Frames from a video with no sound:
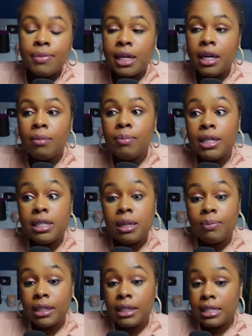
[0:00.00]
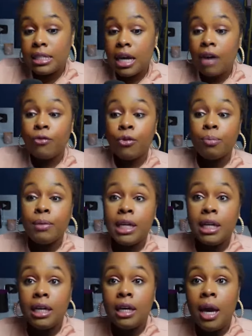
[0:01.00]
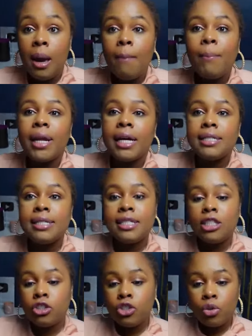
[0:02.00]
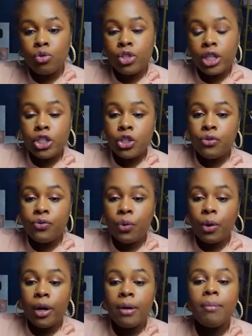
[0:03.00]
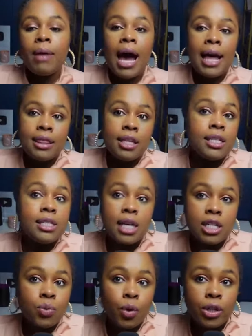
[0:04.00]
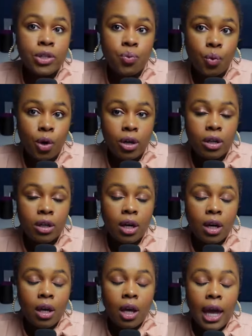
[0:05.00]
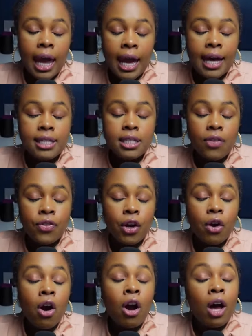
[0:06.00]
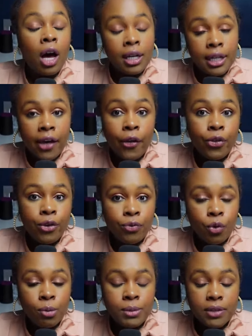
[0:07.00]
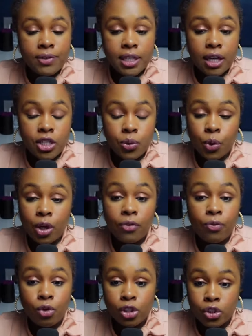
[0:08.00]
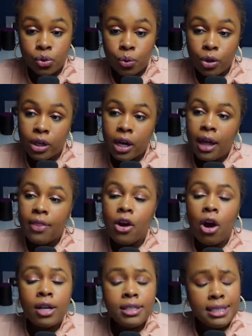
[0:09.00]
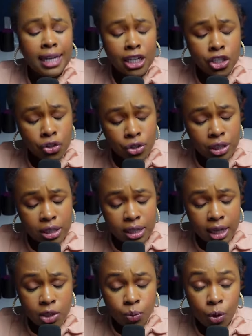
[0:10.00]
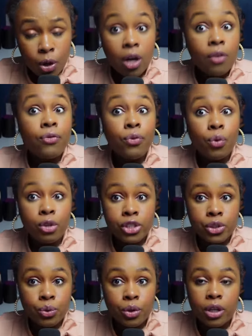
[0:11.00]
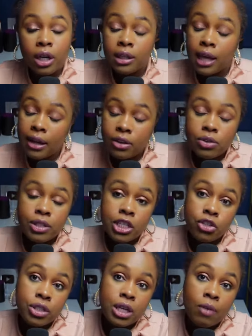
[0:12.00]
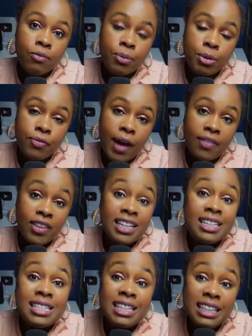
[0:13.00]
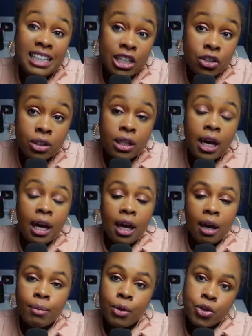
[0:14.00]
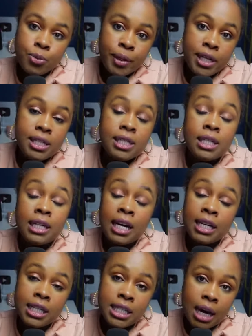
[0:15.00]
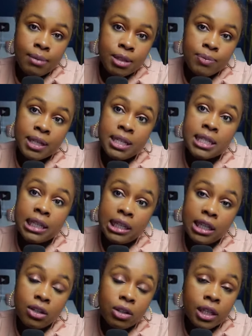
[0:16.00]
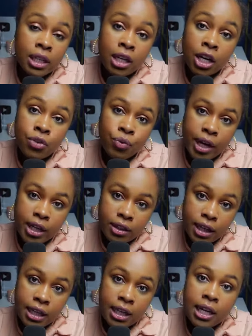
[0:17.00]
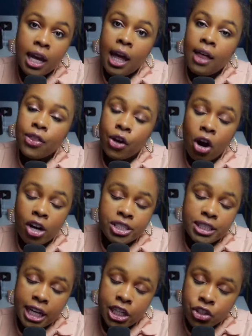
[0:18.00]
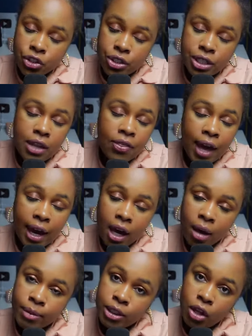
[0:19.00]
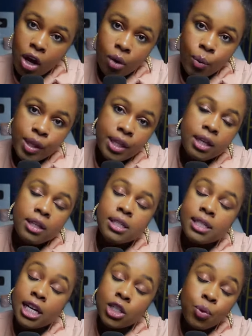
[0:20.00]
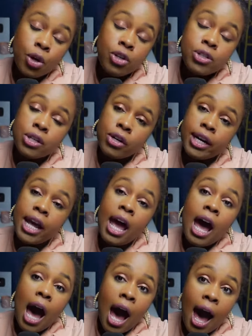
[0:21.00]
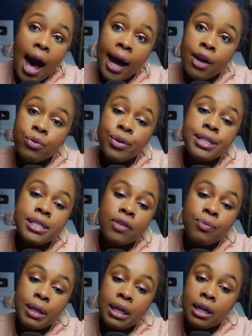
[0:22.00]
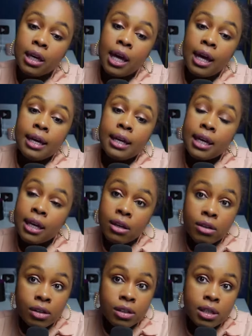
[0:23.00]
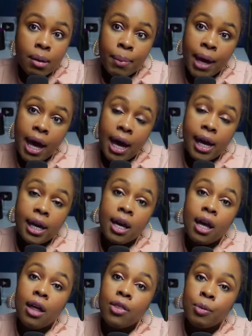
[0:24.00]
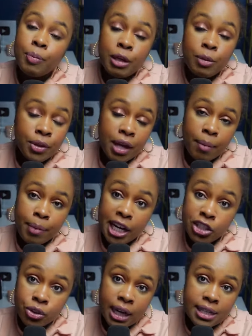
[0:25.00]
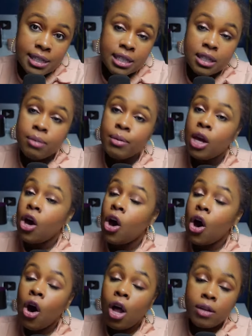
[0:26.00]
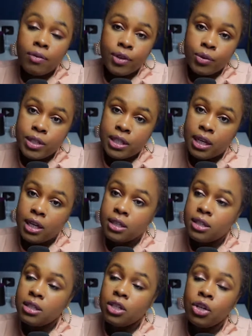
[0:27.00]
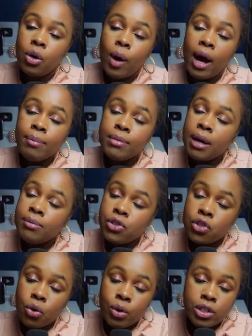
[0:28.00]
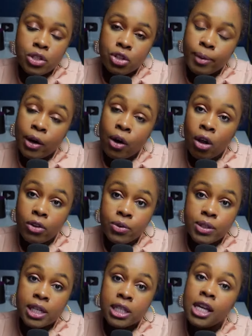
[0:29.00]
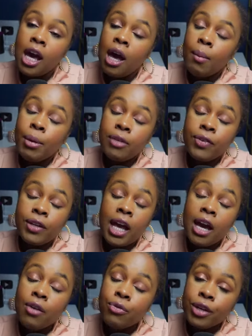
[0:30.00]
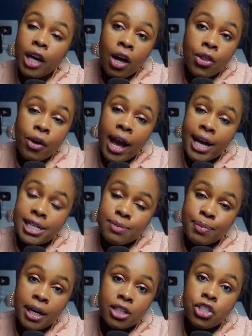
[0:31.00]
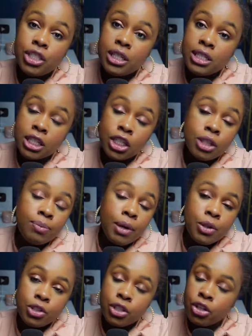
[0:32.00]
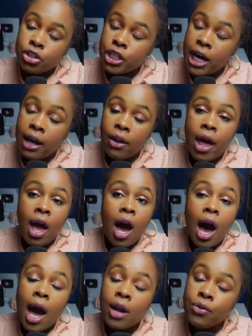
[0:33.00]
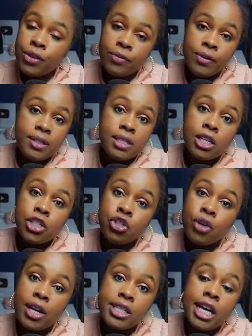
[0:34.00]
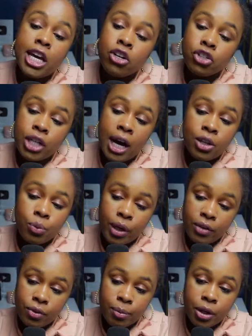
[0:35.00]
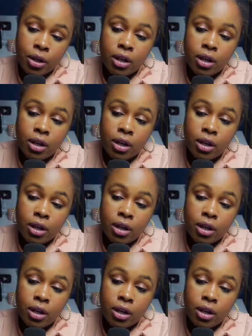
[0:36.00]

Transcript: can be something that's not for me, but I still don't judge you for it. I think sex work is work. And there are unhealthy forms of sex work for sure. There are dangers to sex work for sure. A lot of those dangers come from the fact that it is illegal in most places. And anytime something is illegal and unregulated, there are dangers that come along with it. Sex workers are at a high risk of being killed by the people that patronize them all of those things you know i'm i'm so concerned about all those things but if in every other aspect she is a good mother to her child i don't think 50 cent should try to take her child away from her